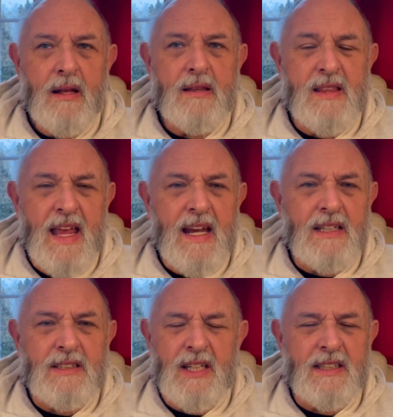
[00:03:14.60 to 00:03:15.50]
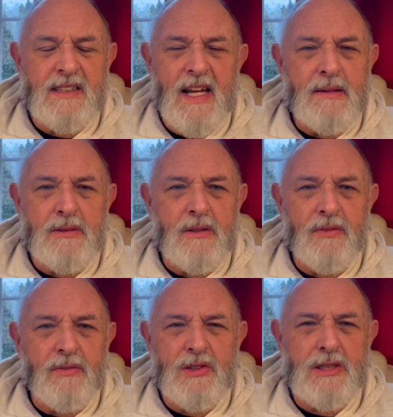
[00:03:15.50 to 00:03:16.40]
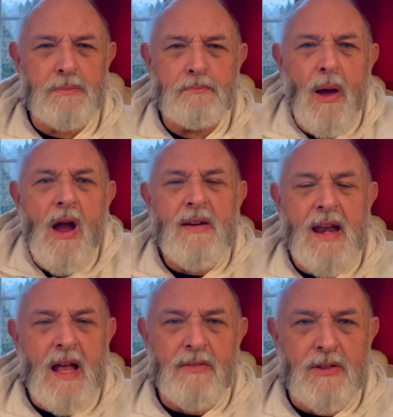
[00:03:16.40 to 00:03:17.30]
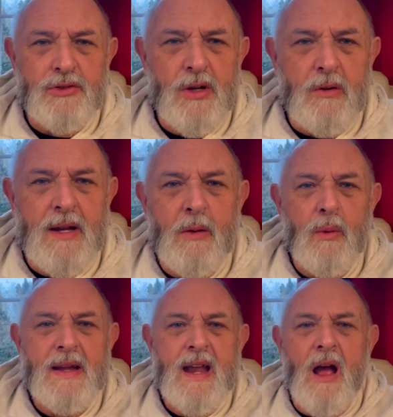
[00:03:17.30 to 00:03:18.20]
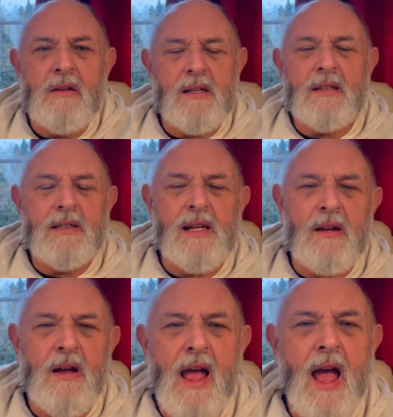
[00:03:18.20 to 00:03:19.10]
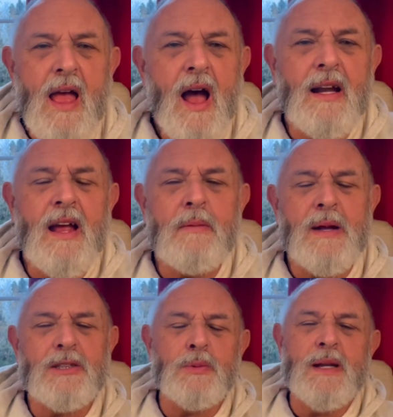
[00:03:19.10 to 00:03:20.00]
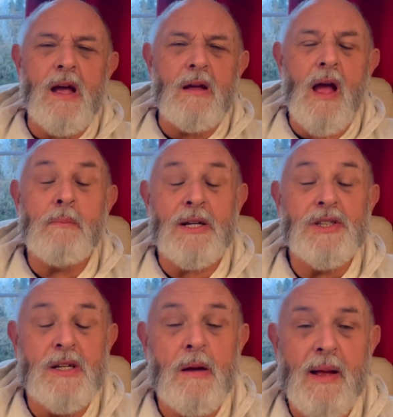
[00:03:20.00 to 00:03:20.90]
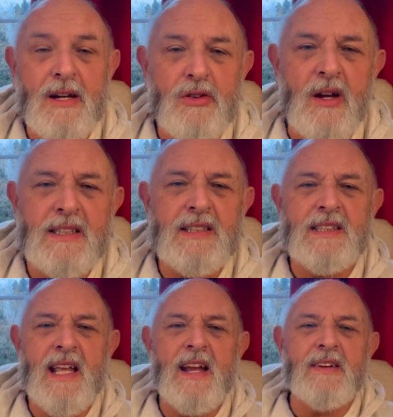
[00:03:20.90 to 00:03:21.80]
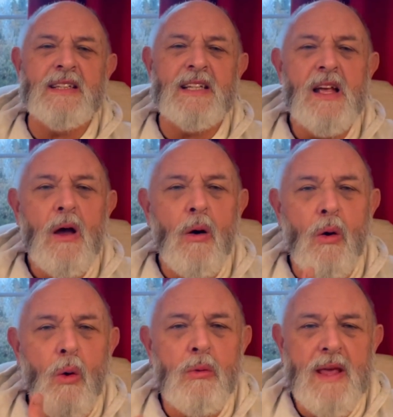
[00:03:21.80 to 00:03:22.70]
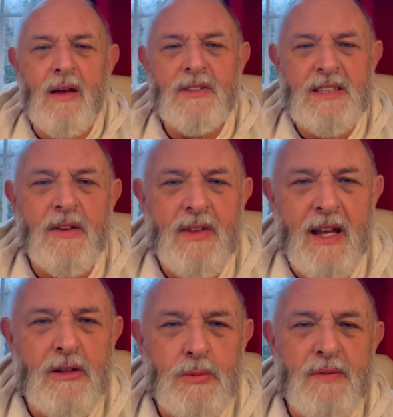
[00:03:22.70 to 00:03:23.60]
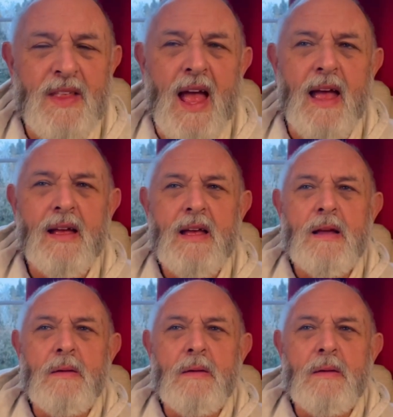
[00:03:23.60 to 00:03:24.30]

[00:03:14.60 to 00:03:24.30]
Things just seem to have spiralling out of control. Now, we know that, you know, I don't know how much we know, how much you know about crisis theories or all the other stuff that goes with that.